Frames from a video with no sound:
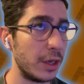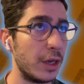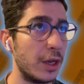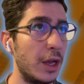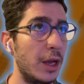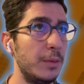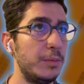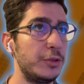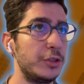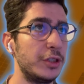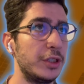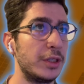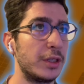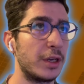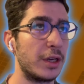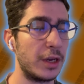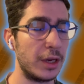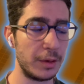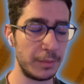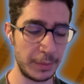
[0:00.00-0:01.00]
option,
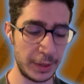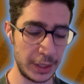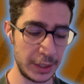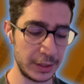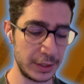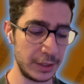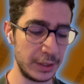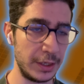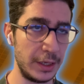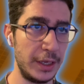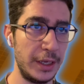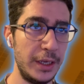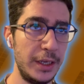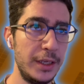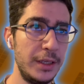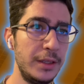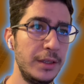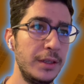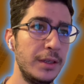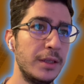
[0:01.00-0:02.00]
command and
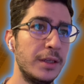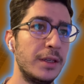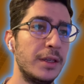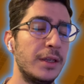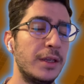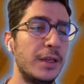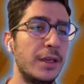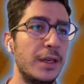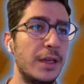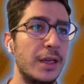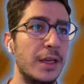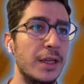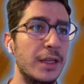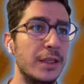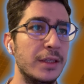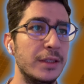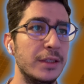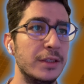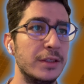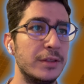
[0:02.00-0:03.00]
N,
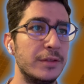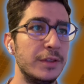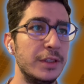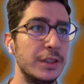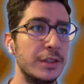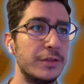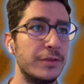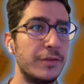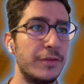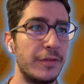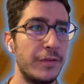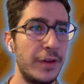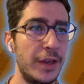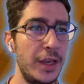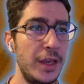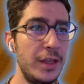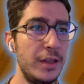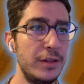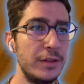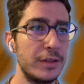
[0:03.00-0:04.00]
and this is
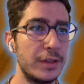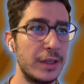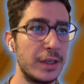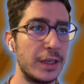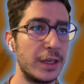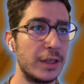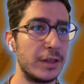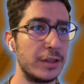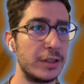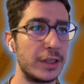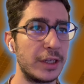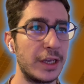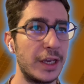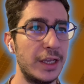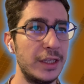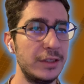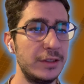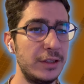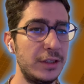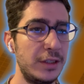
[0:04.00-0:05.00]
failed, and I
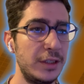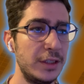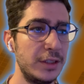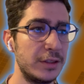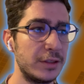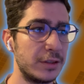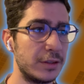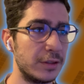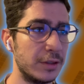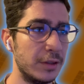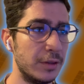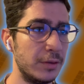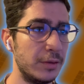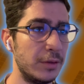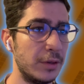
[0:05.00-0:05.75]
cancel it, so